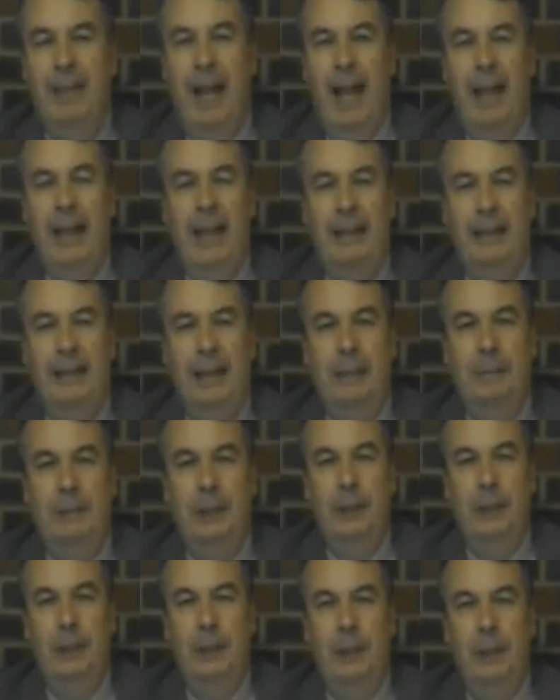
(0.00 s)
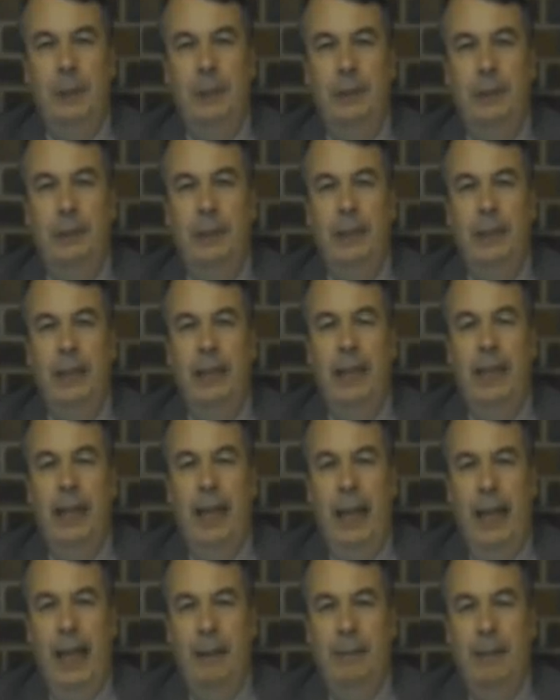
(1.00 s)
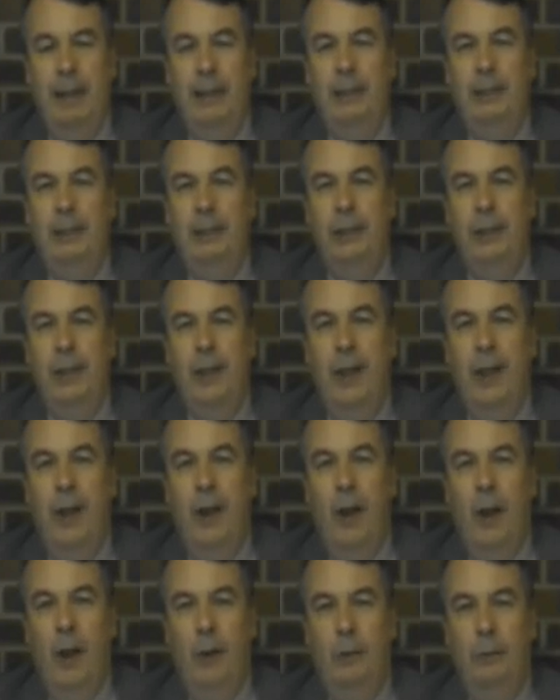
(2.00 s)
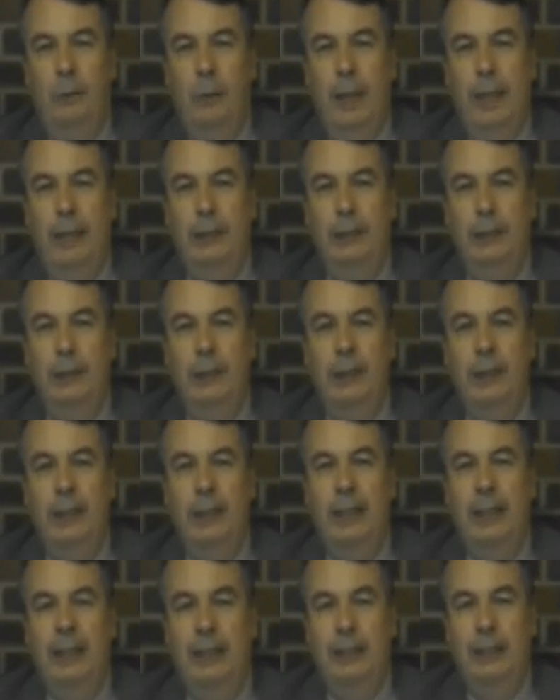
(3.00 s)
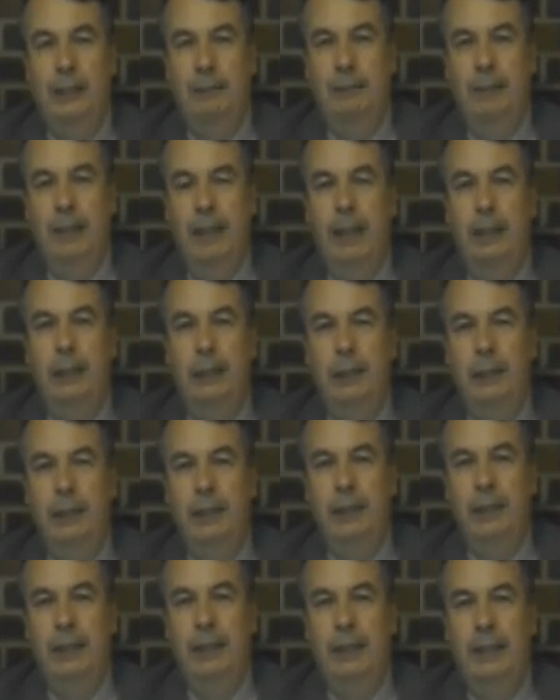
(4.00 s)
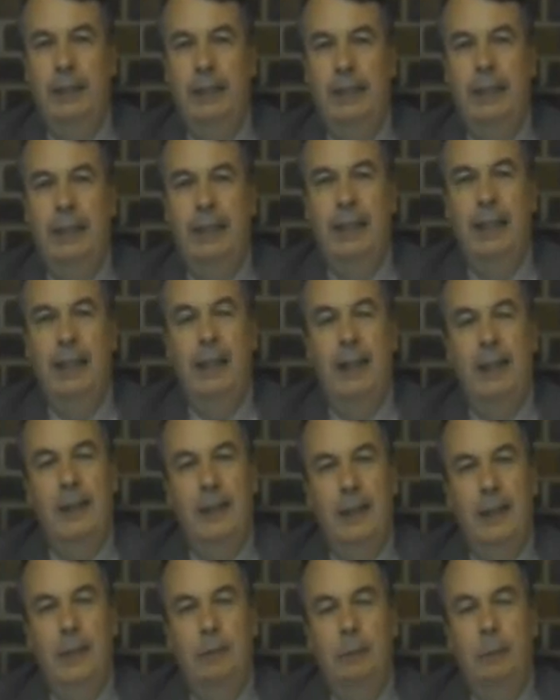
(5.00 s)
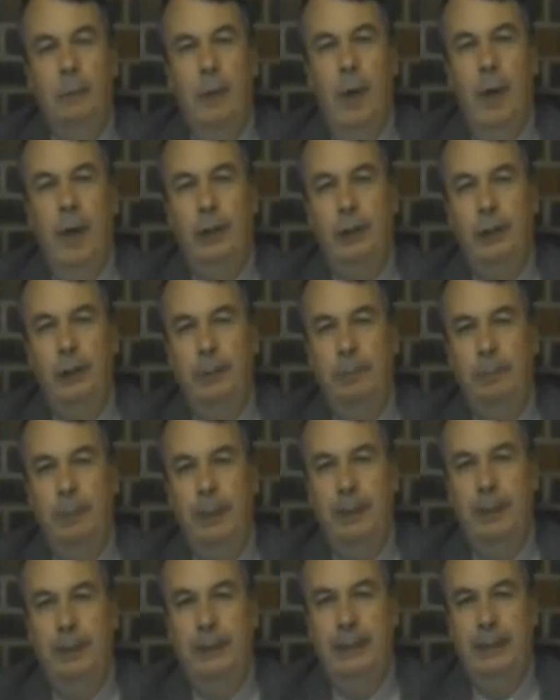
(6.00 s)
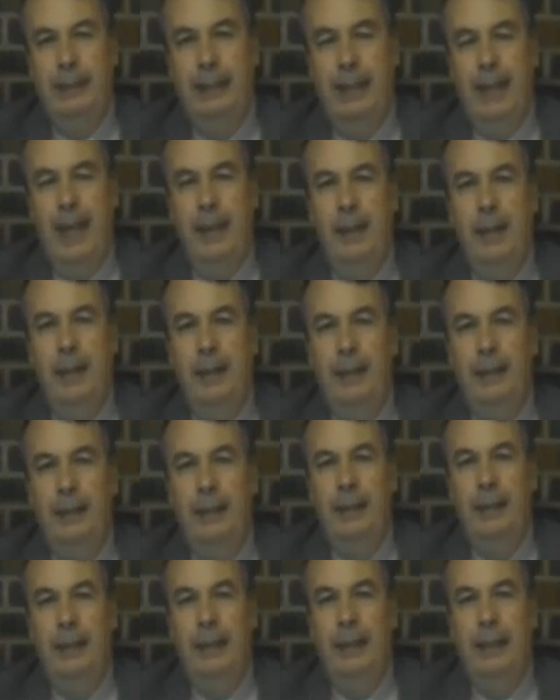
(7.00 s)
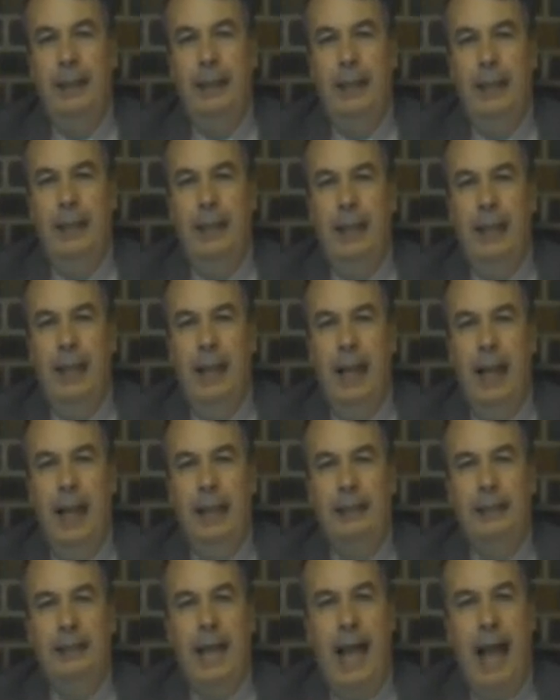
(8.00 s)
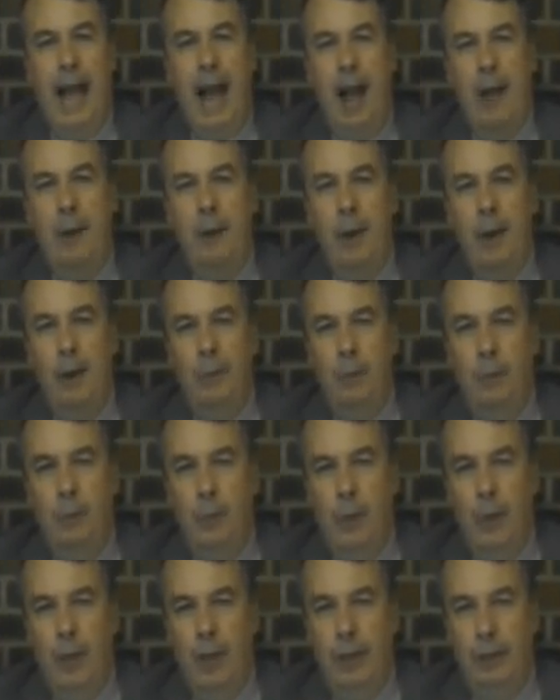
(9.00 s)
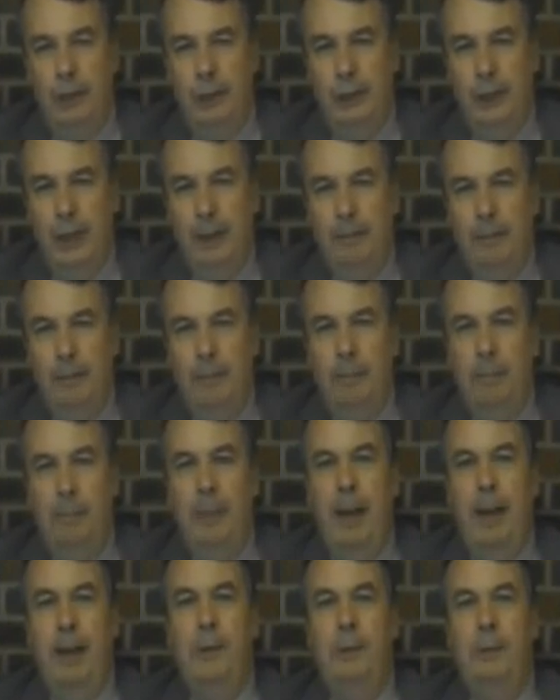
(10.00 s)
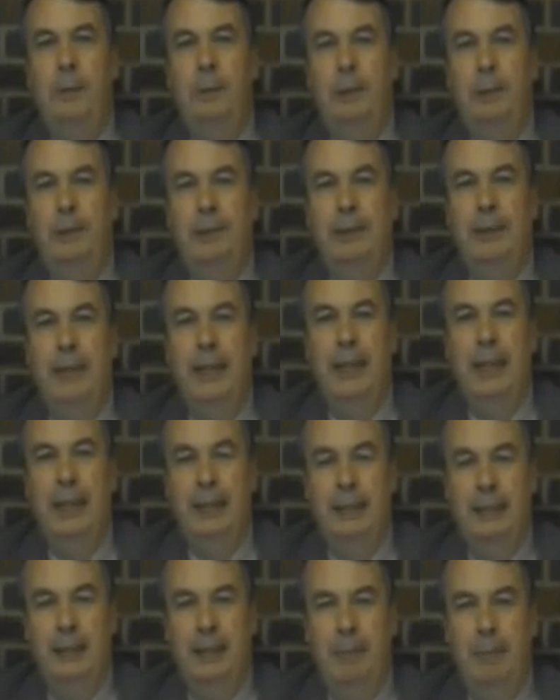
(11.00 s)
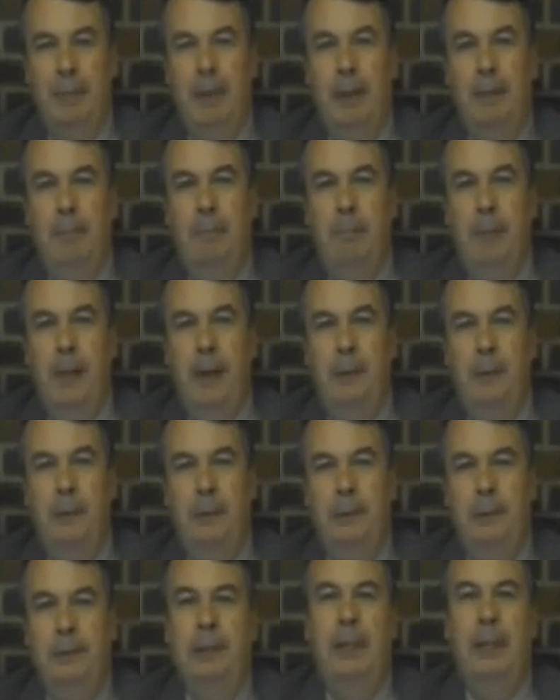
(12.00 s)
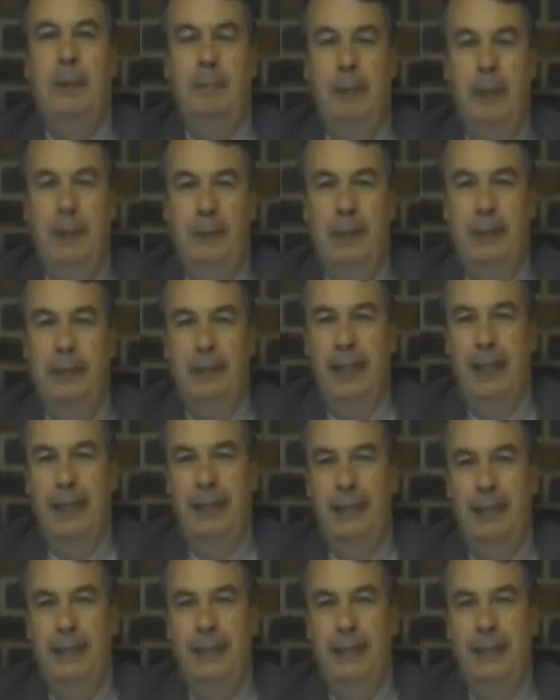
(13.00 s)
And that seems a good image on which to finish. That as worshippers together, as our worship builds something, builds community,